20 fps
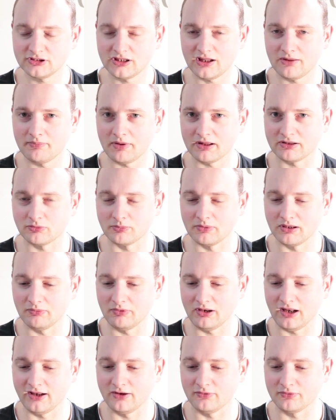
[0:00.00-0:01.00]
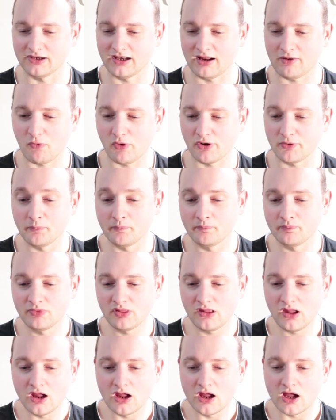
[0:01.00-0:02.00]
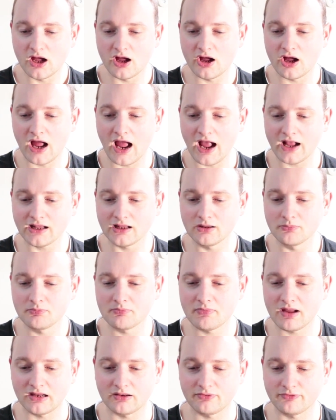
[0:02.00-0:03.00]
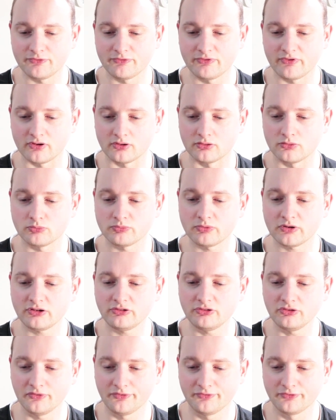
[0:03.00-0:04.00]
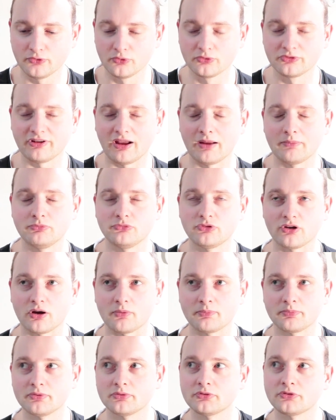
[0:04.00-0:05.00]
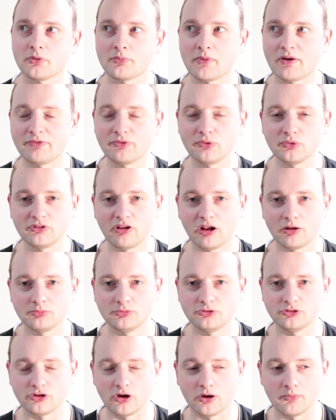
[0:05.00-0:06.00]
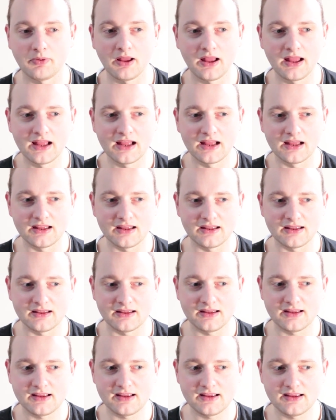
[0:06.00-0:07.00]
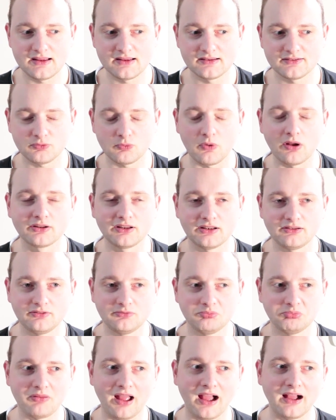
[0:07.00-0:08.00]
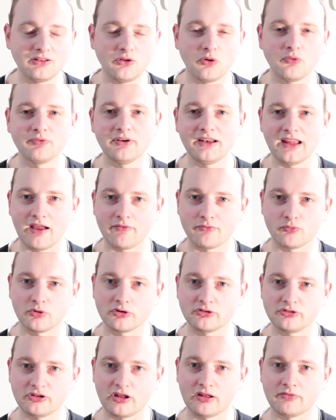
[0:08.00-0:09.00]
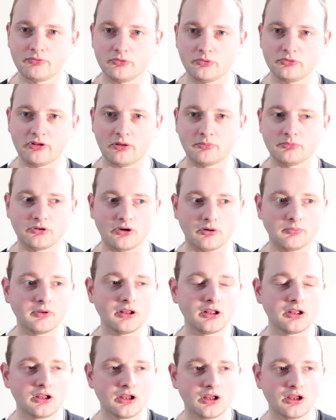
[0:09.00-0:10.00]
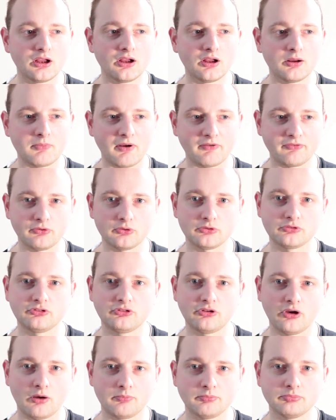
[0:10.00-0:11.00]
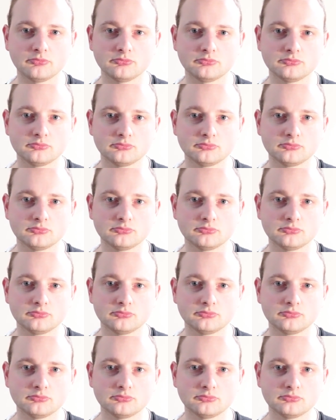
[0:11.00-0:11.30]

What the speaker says: Get back to me later with that one. Hacking made fun. What is your full-time job? So my full-time job is, well, I don't really have one set full-time job. My first job